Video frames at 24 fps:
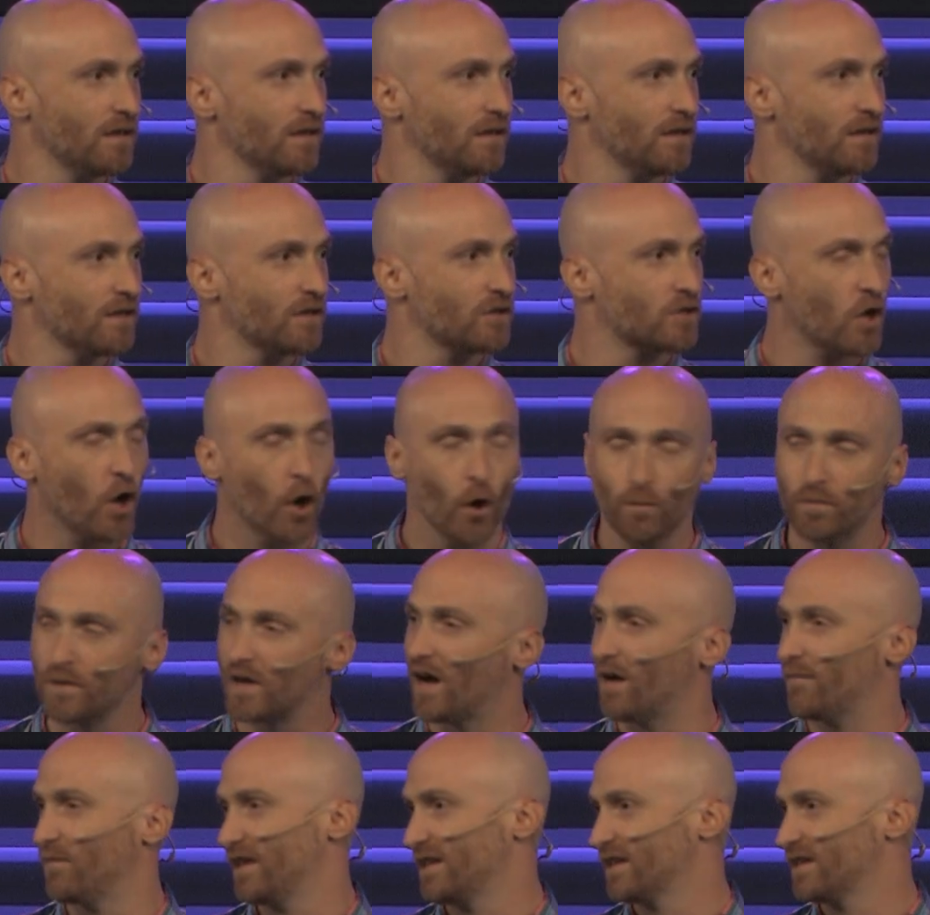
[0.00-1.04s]
there's hope
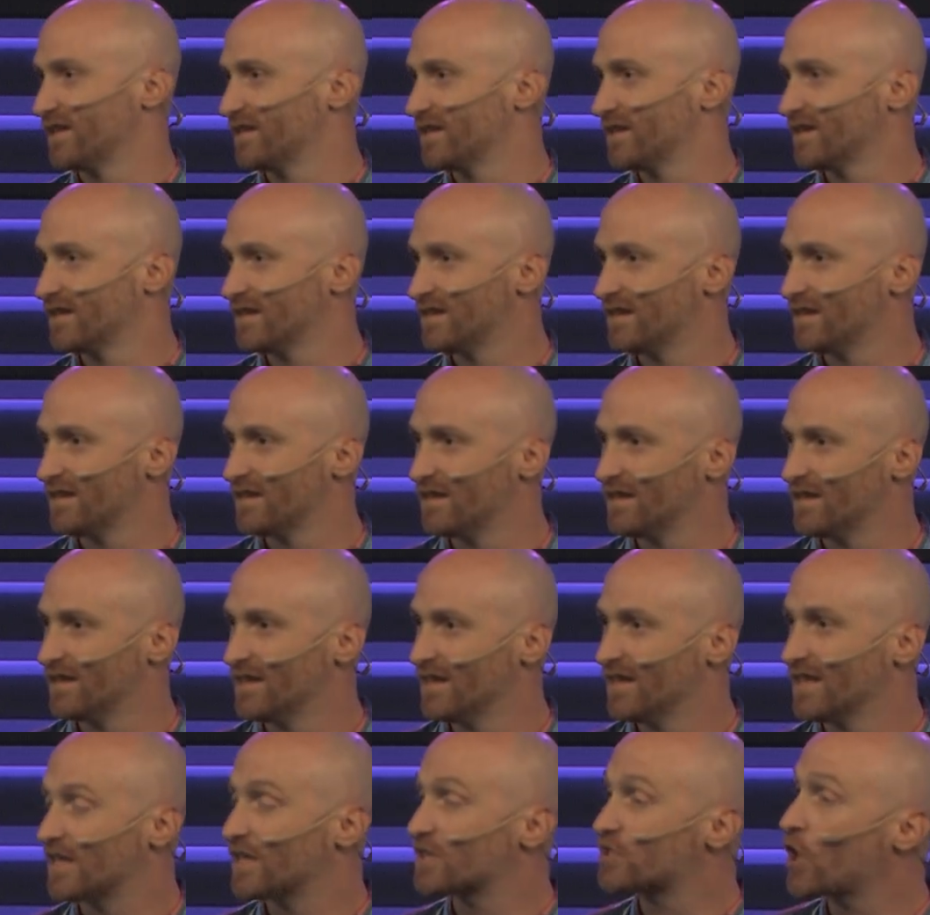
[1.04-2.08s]
coming.
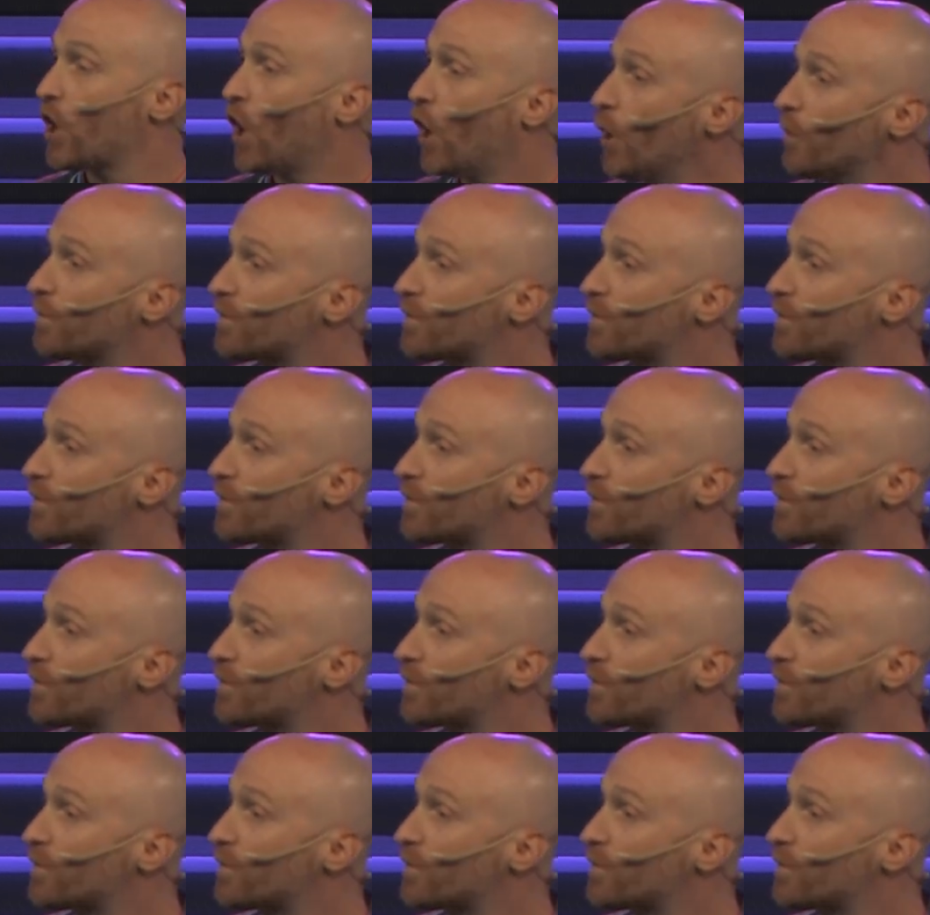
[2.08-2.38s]
There's hope